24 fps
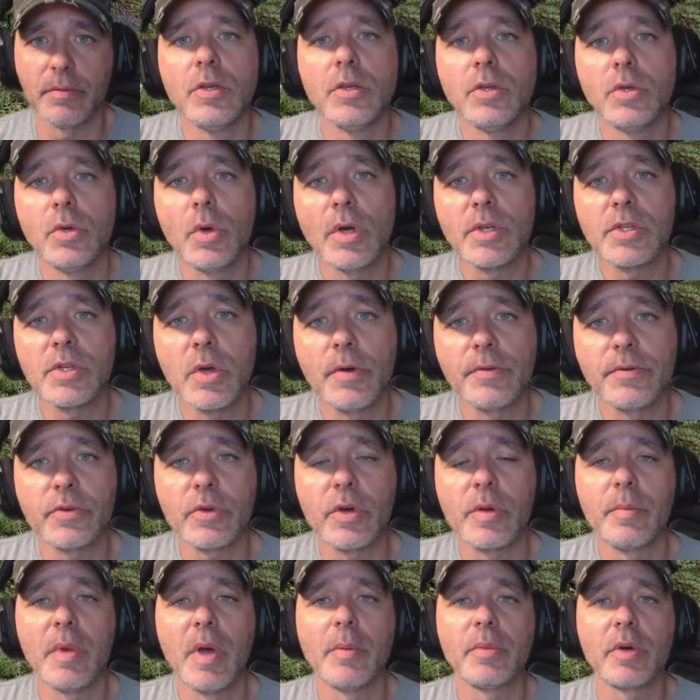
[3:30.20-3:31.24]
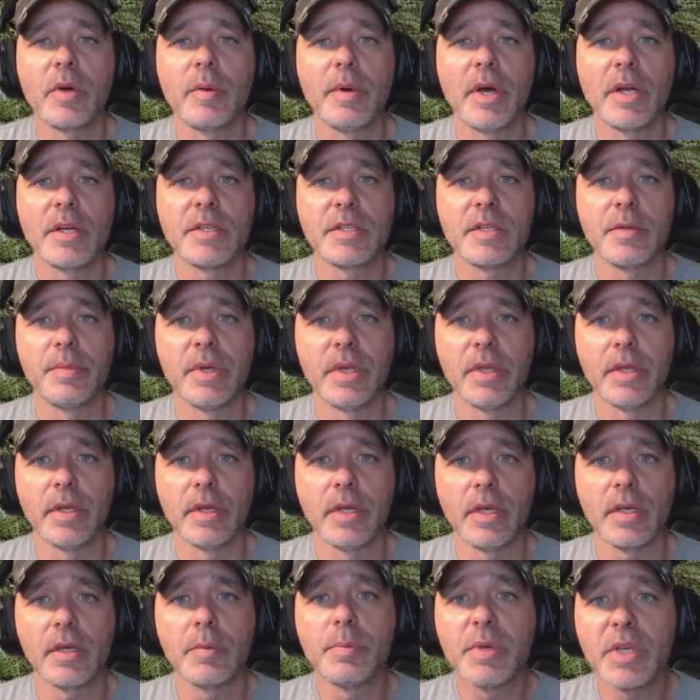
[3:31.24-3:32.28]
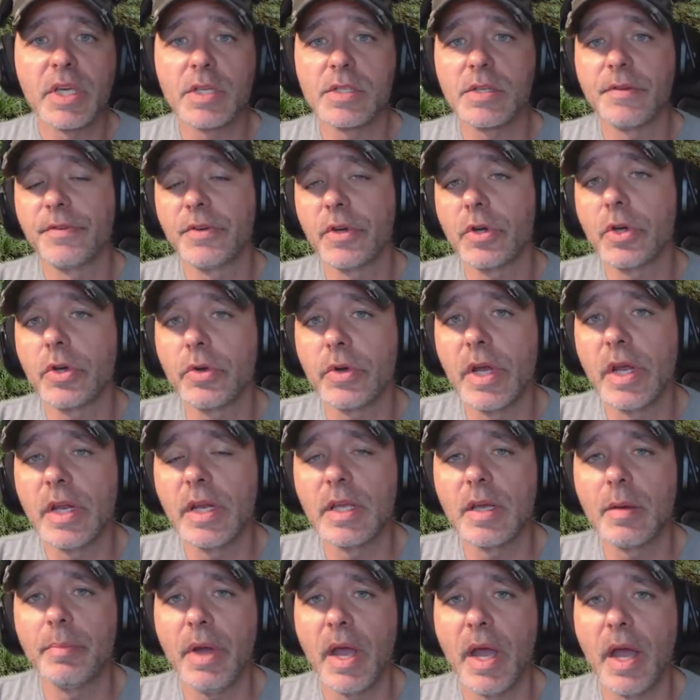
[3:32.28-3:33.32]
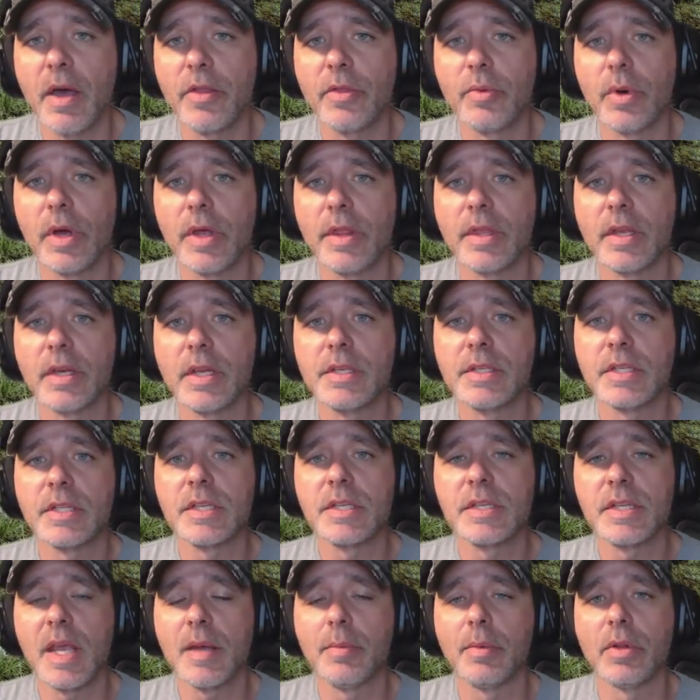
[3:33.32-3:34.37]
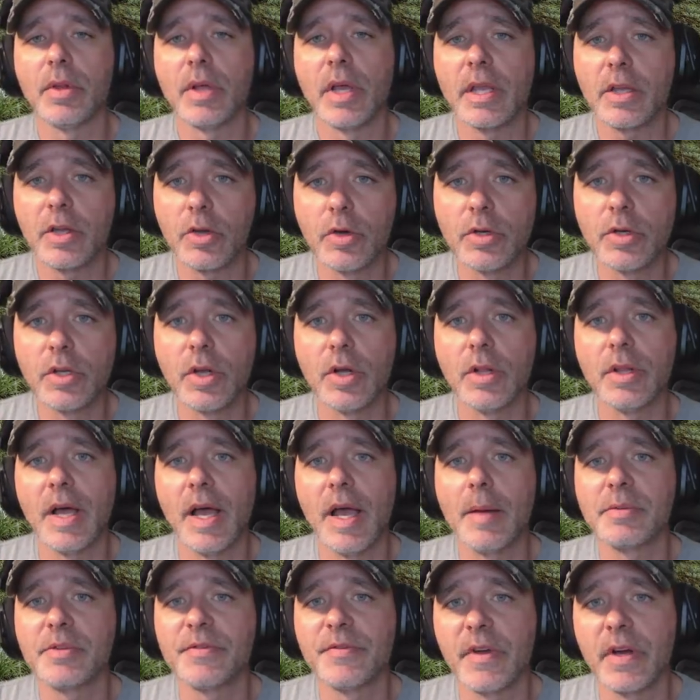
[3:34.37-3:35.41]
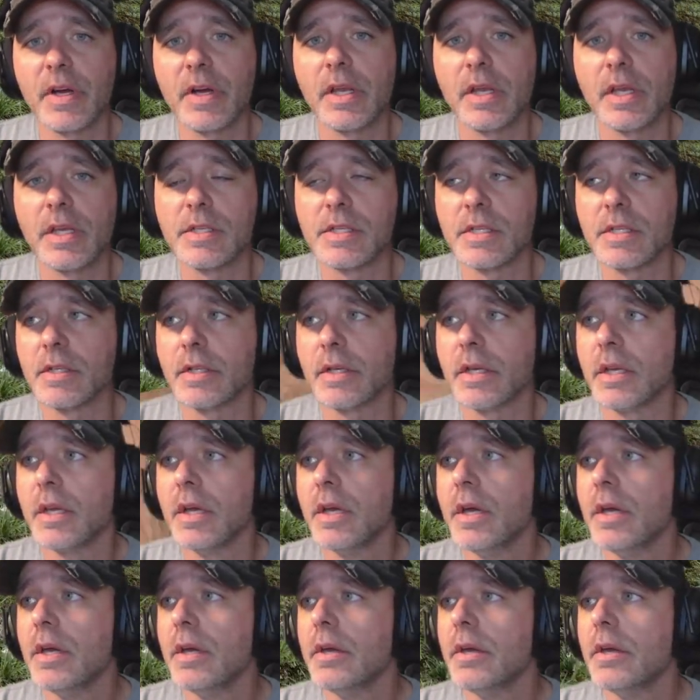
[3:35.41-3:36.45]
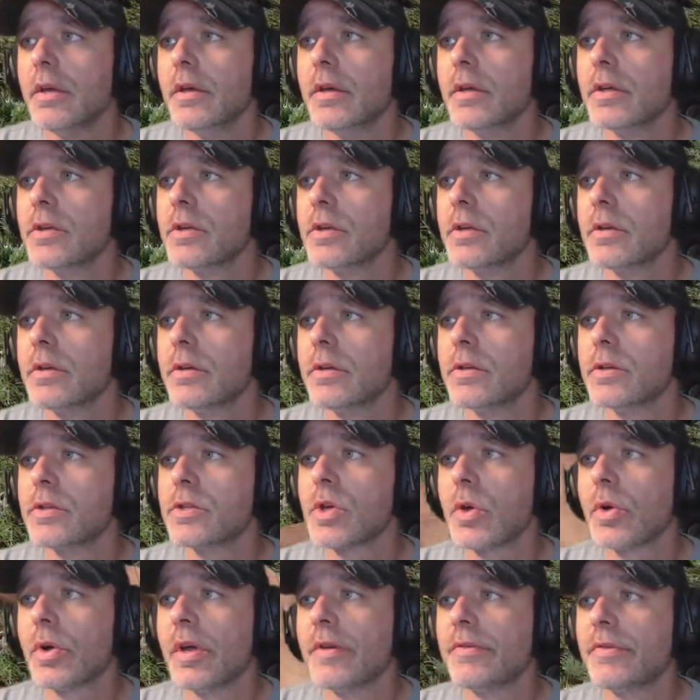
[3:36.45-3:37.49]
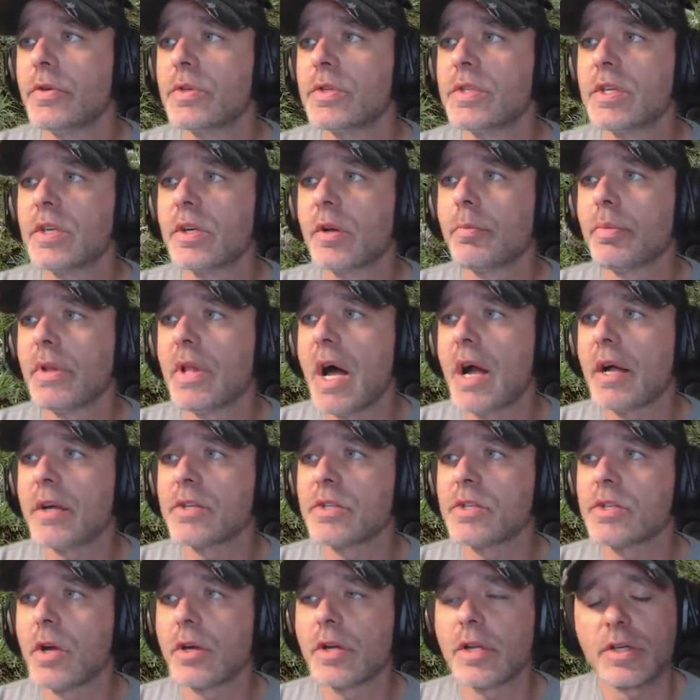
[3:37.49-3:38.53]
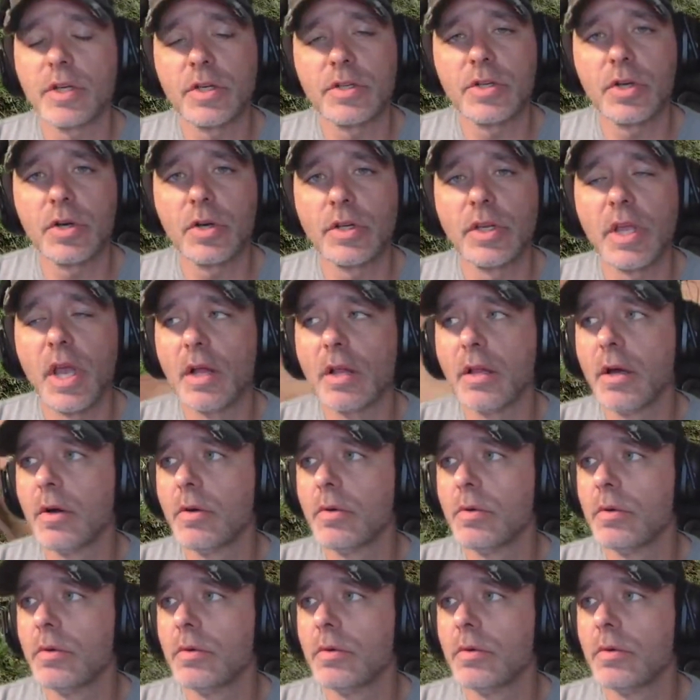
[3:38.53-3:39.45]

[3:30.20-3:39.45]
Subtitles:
You also have to remember about stability, because if you're creating a pathway that isn't stable, it could collapse very easily. So if you see your blocks starting to turn yellow